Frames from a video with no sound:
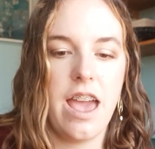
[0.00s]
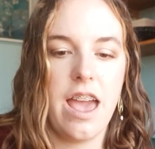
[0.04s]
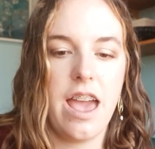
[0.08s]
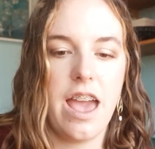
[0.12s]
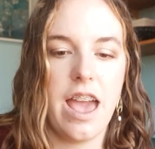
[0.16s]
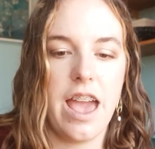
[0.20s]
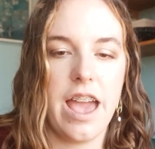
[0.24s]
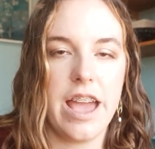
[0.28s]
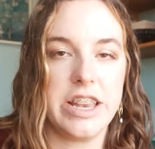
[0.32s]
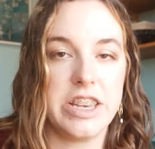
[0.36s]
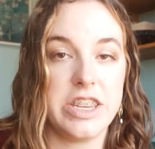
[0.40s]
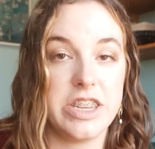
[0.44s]

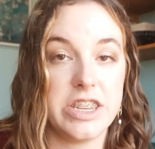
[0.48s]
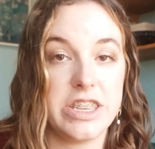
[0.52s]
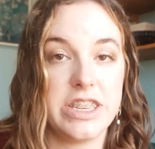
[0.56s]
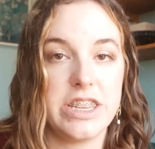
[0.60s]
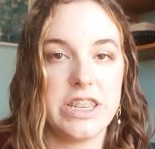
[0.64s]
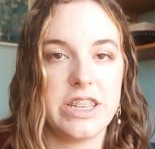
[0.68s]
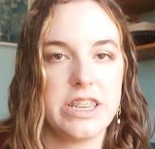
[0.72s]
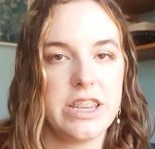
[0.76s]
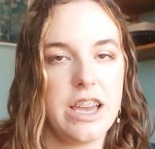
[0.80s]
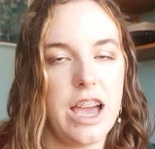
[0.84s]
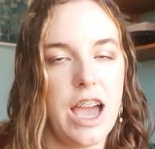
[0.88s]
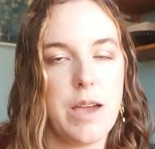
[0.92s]
And just
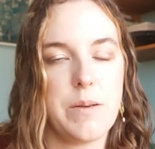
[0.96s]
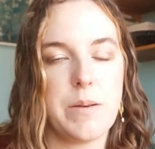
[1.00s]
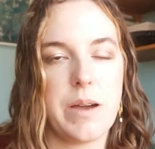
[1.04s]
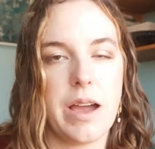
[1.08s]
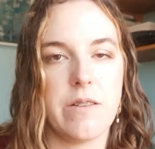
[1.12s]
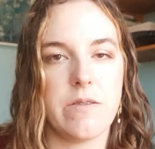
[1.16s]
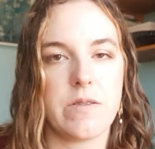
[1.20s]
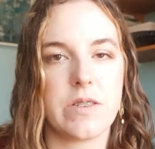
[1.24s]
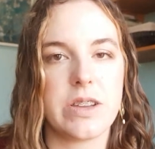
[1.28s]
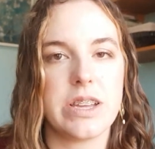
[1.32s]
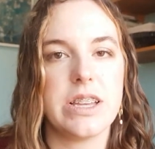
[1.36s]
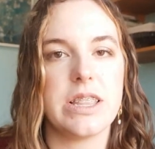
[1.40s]
in time, I
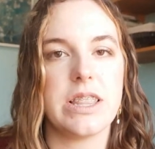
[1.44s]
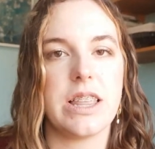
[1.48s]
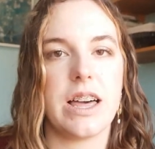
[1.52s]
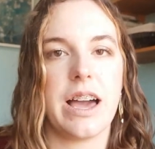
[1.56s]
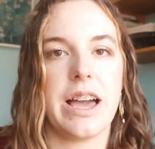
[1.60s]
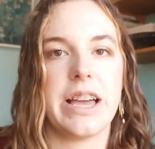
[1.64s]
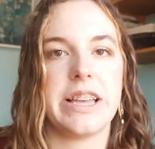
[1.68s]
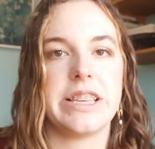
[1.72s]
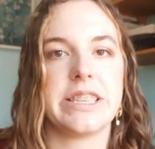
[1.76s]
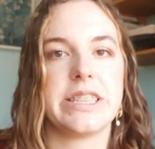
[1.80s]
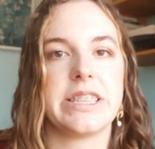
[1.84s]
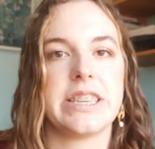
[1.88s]

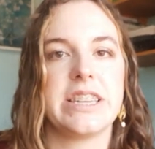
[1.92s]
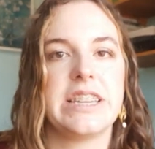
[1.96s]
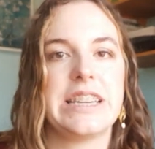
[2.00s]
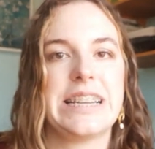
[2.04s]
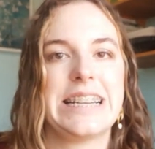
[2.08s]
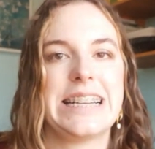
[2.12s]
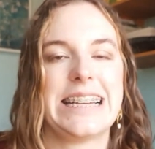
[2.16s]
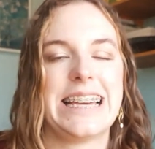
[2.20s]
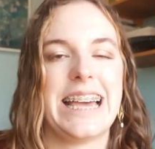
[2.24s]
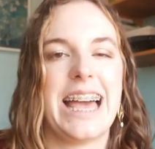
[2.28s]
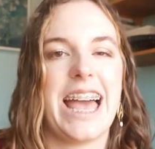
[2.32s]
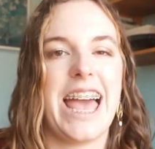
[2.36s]
realized
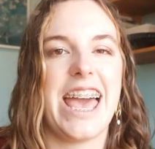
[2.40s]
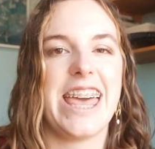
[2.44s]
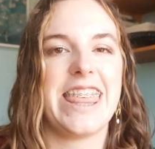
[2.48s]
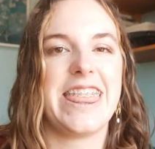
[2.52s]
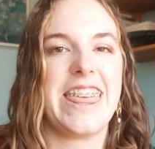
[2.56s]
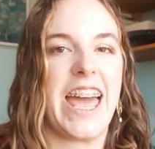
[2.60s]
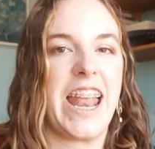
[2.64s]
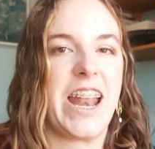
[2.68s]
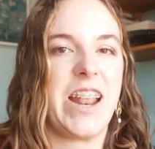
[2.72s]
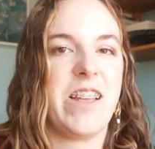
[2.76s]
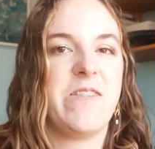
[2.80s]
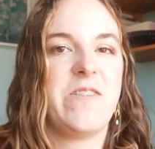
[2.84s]

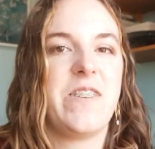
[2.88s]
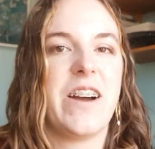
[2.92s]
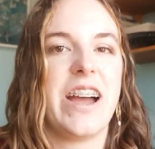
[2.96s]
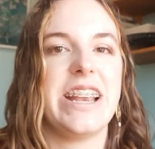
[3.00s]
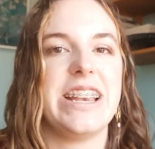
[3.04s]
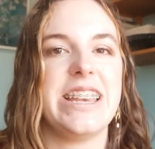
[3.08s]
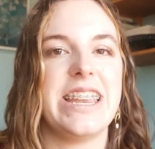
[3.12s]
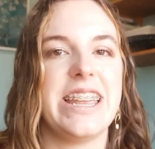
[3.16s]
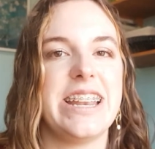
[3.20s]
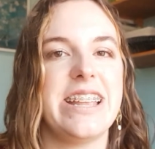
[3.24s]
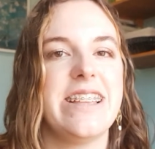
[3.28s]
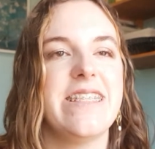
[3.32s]
that if I
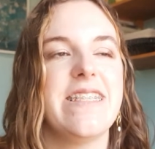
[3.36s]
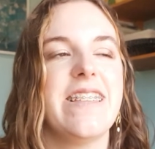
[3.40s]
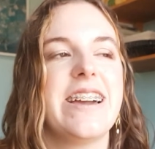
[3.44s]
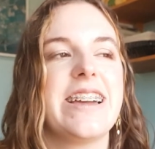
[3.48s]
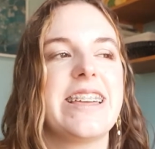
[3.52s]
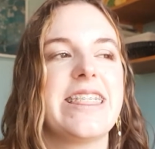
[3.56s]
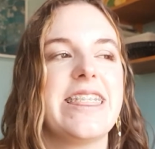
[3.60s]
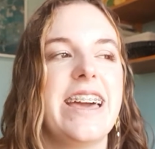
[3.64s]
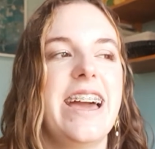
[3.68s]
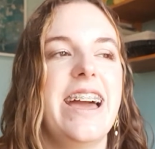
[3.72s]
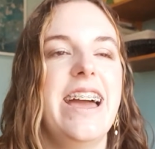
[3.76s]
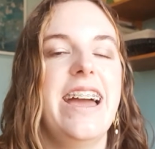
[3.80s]
knit it
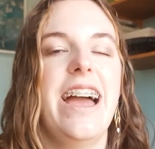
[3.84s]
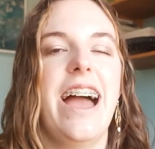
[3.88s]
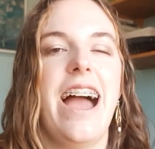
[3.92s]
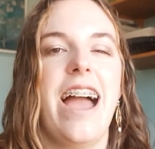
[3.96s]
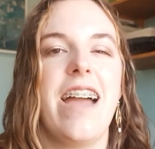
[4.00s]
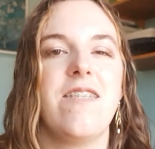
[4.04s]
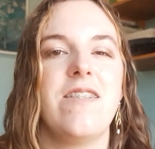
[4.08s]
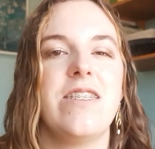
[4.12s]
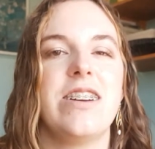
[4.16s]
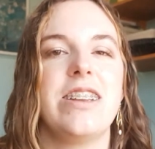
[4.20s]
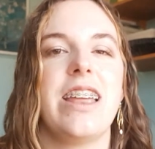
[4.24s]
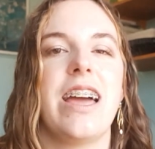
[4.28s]
like that,
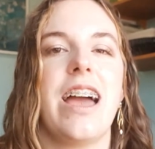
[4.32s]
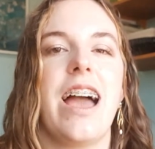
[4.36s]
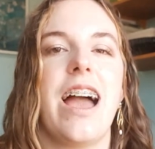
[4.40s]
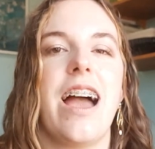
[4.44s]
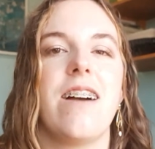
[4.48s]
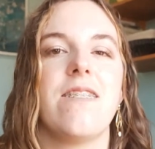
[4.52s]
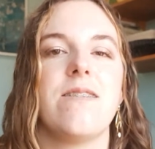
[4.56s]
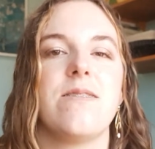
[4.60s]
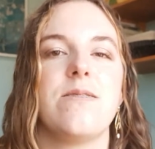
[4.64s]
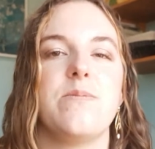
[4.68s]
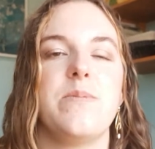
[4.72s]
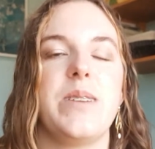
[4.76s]
I would
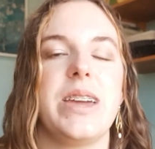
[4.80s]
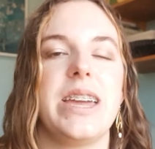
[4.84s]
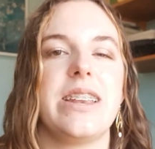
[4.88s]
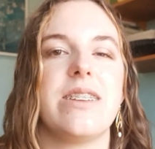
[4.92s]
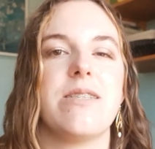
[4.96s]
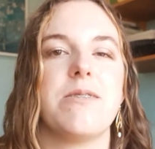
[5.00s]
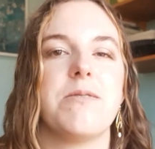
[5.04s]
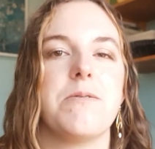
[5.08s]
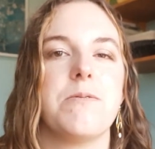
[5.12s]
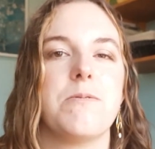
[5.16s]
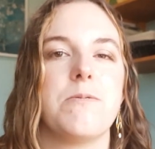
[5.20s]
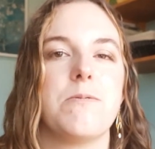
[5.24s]
have made
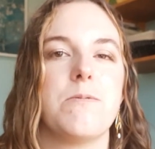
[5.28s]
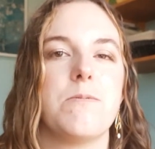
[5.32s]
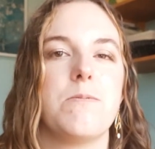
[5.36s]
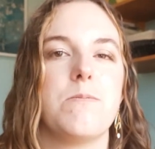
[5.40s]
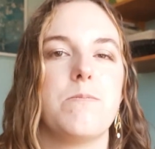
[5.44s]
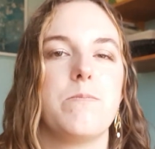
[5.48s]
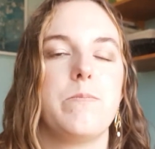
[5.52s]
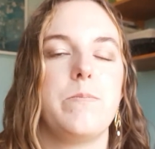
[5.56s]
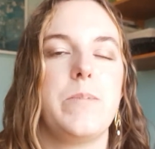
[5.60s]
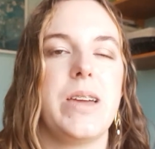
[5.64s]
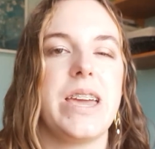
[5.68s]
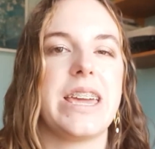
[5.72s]

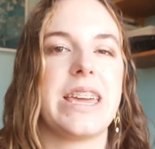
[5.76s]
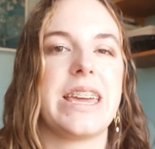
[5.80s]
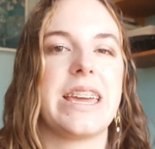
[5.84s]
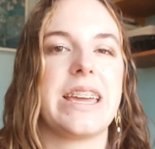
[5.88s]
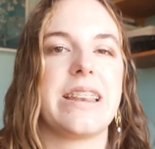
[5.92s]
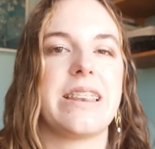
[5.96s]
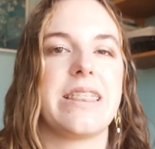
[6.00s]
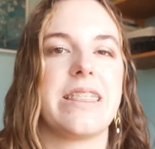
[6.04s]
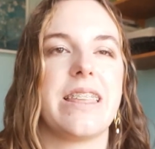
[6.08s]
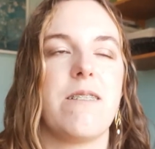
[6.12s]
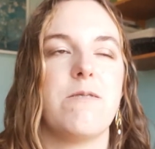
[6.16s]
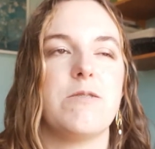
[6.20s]

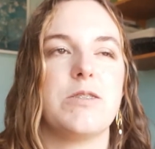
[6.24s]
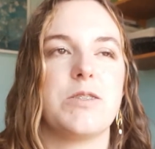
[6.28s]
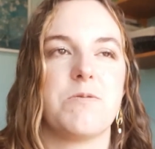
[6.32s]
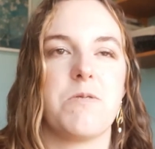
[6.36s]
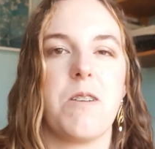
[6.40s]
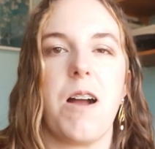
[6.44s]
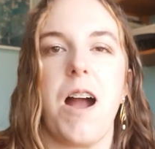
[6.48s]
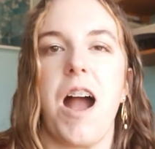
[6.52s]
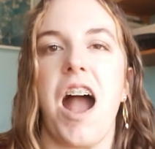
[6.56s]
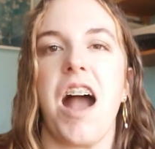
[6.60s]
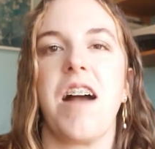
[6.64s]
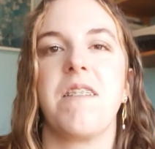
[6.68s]
bacon that was
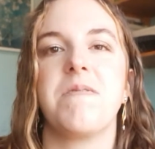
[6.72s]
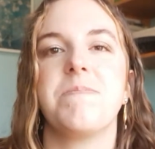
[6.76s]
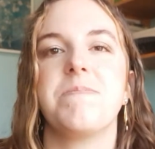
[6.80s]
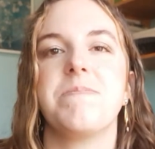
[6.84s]
raw